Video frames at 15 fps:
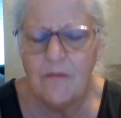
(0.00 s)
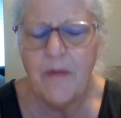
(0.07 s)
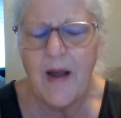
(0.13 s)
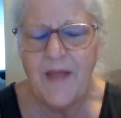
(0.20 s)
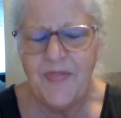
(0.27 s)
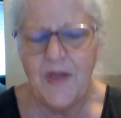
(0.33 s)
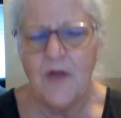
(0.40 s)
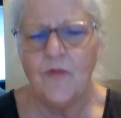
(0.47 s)
I
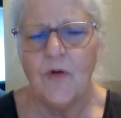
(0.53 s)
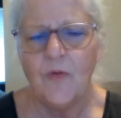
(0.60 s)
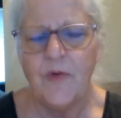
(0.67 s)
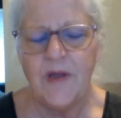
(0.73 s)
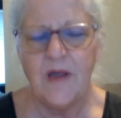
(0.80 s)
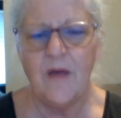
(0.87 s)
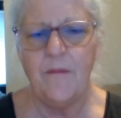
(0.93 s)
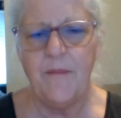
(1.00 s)
think when
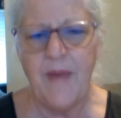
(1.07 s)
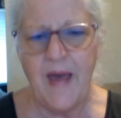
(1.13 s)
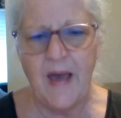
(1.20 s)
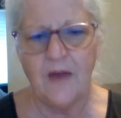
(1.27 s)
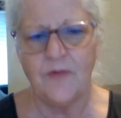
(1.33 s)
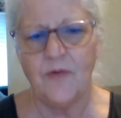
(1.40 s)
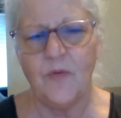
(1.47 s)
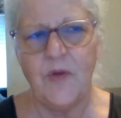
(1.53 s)
we get
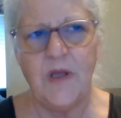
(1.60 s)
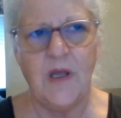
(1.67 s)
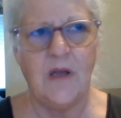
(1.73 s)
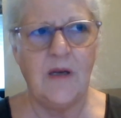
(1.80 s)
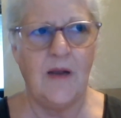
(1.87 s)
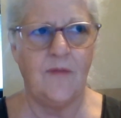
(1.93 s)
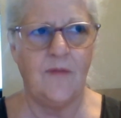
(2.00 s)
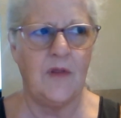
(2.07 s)
back the
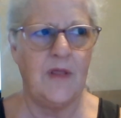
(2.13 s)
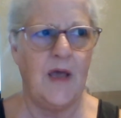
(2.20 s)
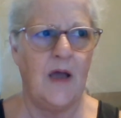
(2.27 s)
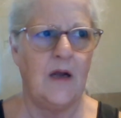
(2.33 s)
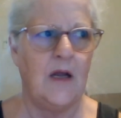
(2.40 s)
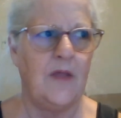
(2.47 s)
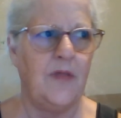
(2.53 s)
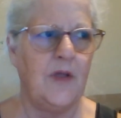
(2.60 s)
weekend after
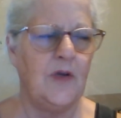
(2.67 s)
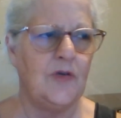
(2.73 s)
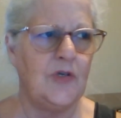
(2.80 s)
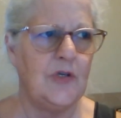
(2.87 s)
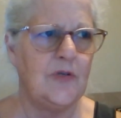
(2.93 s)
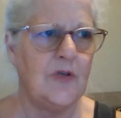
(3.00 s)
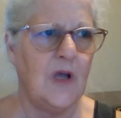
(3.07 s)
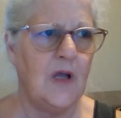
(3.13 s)
that, I think
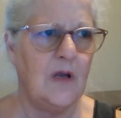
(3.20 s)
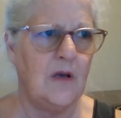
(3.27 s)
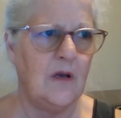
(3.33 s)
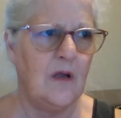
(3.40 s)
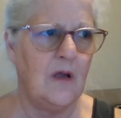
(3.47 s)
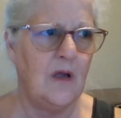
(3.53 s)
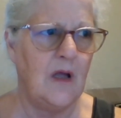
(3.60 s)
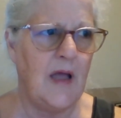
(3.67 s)
she's got
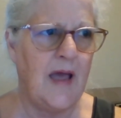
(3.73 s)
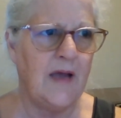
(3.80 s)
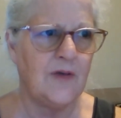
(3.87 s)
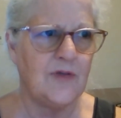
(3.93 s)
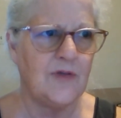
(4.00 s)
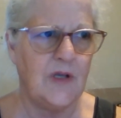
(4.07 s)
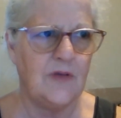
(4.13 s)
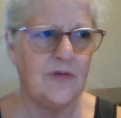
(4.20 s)

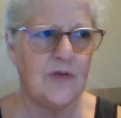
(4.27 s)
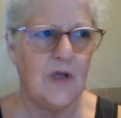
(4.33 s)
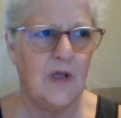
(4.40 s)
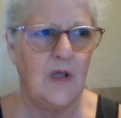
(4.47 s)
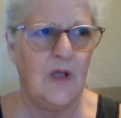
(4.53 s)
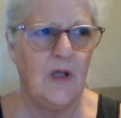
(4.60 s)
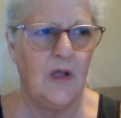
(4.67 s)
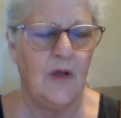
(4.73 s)
access
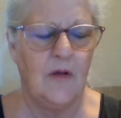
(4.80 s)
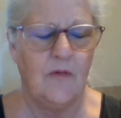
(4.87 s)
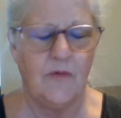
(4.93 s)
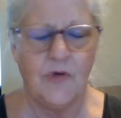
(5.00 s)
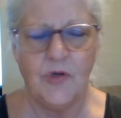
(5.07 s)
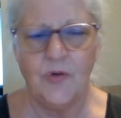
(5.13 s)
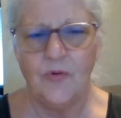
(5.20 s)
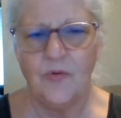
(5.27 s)

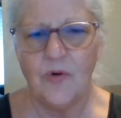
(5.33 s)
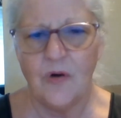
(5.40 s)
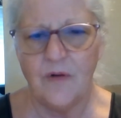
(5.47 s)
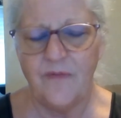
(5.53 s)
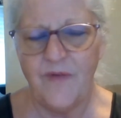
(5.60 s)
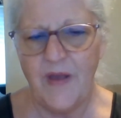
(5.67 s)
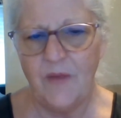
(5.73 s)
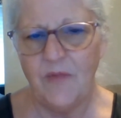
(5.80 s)
to her
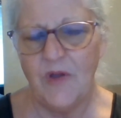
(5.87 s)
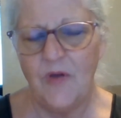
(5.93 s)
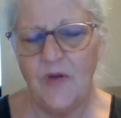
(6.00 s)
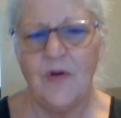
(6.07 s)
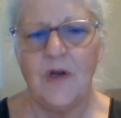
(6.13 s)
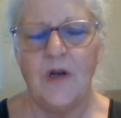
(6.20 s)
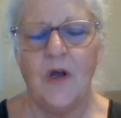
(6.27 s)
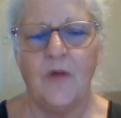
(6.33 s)
family who
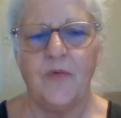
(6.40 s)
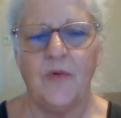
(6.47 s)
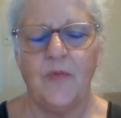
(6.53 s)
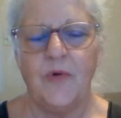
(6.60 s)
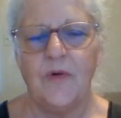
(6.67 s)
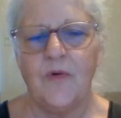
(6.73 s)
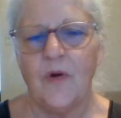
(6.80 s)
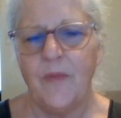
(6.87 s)
can help her
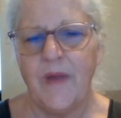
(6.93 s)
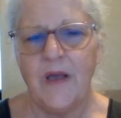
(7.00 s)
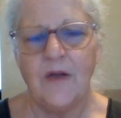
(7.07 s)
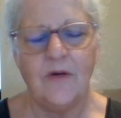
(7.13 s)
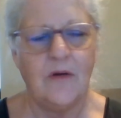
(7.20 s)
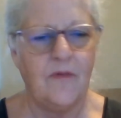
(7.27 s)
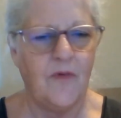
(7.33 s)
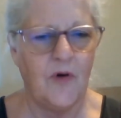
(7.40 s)
move her
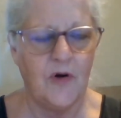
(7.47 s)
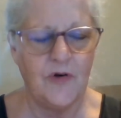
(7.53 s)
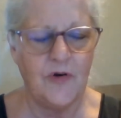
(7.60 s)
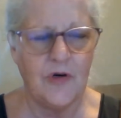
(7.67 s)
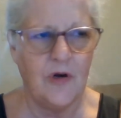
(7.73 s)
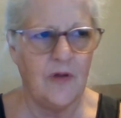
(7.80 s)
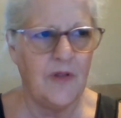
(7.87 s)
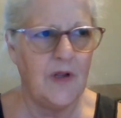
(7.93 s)
bed and furniture
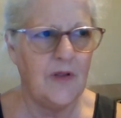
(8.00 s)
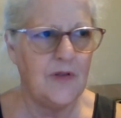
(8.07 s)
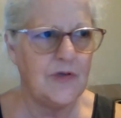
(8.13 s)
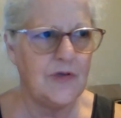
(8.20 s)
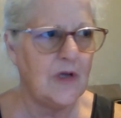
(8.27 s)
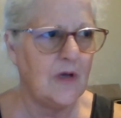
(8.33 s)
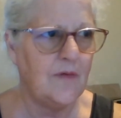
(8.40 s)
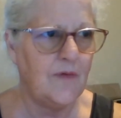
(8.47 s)
and all that other
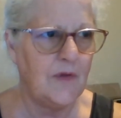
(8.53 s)
stuff.